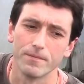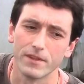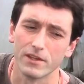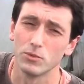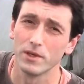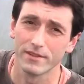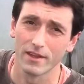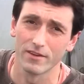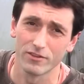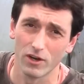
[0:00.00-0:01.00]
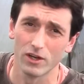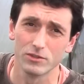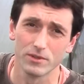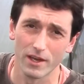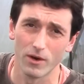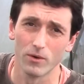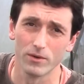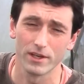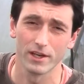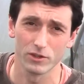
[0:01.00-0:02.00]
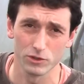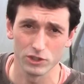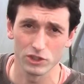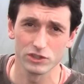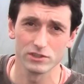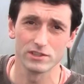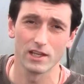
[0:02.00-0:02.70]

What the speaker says: they tweak the soil to their own kind of conditions.